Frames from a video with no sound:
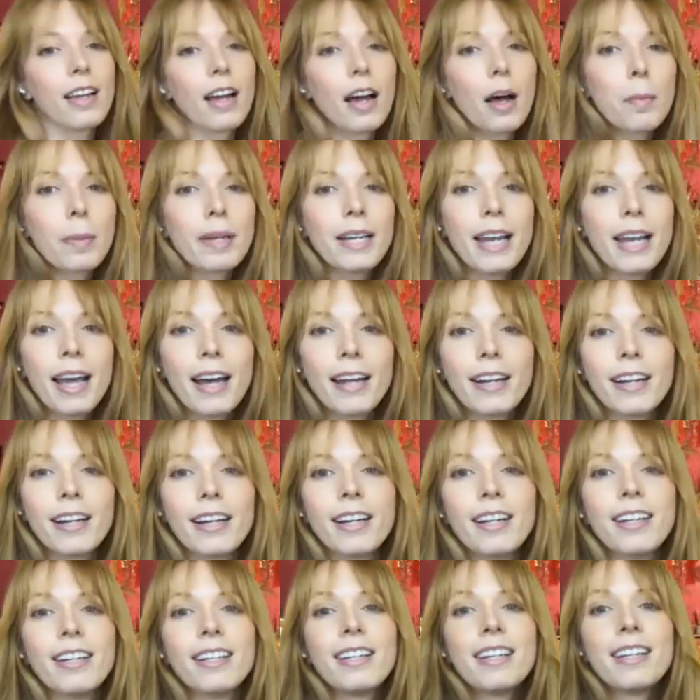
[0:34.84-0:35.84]

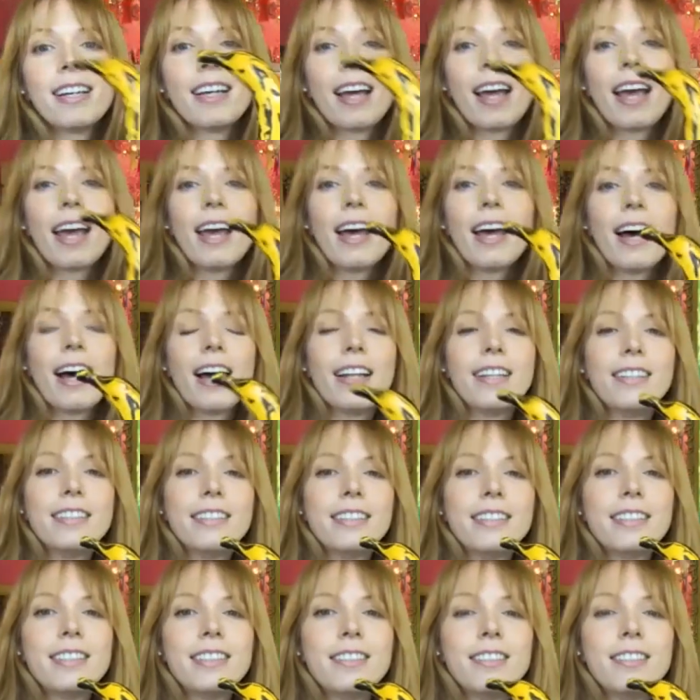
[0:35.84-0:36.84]
banana
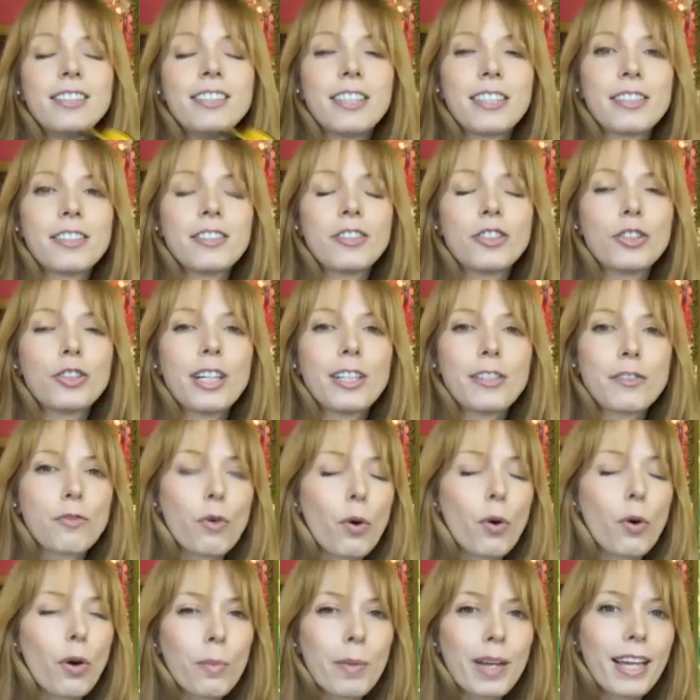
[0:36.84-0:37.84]
and just
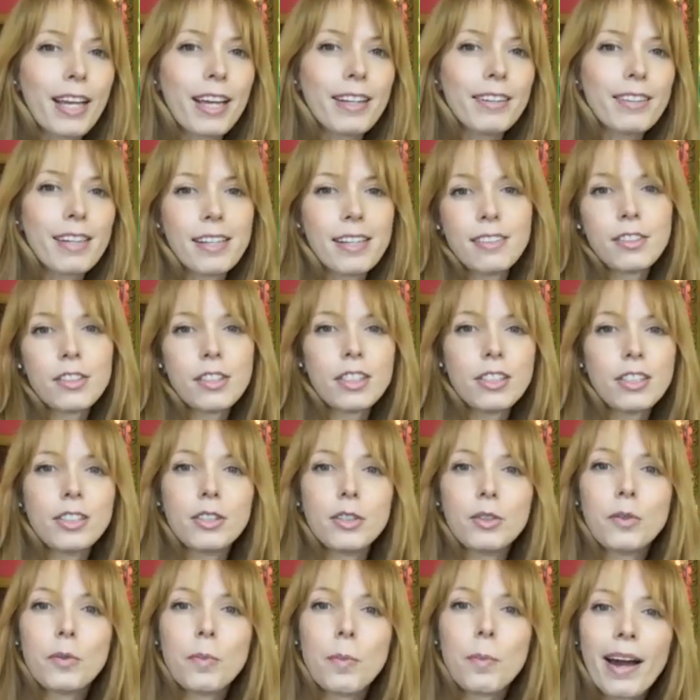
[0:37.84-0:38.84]
transforming it
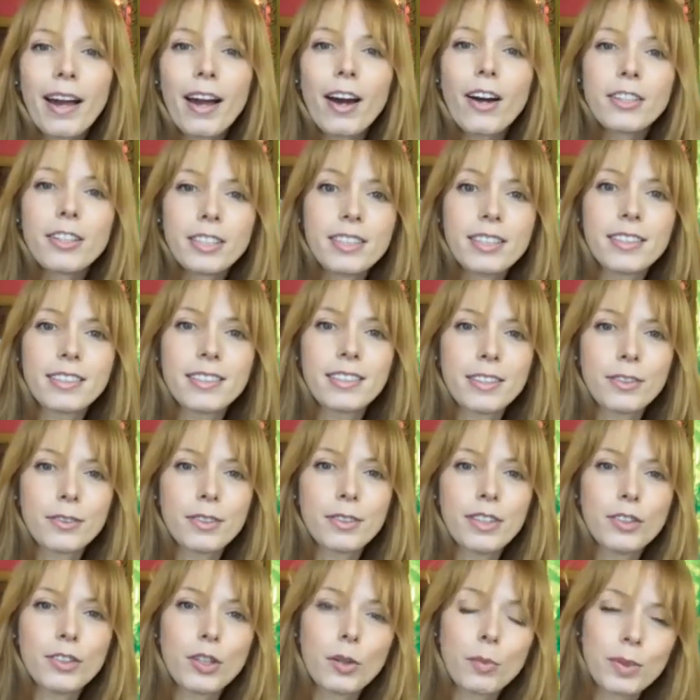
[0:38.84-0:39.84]
into my artistic
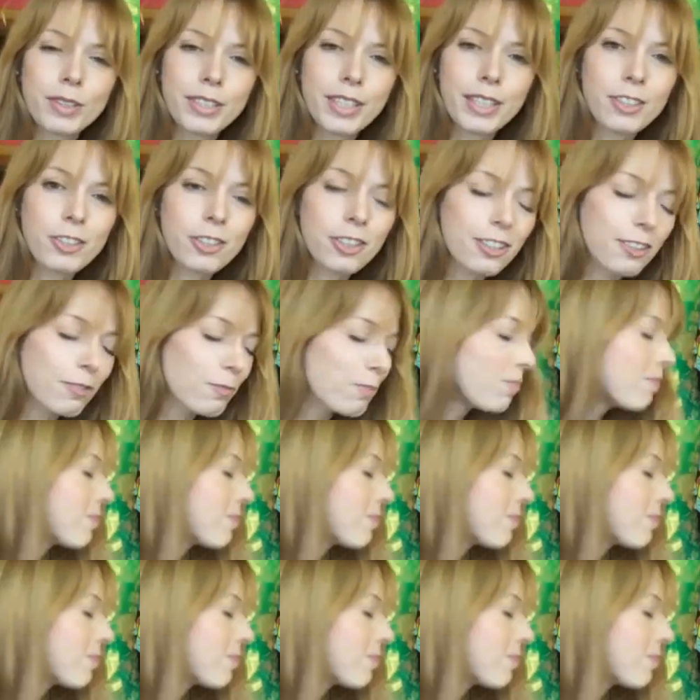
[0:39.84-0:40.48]
reinterpretation.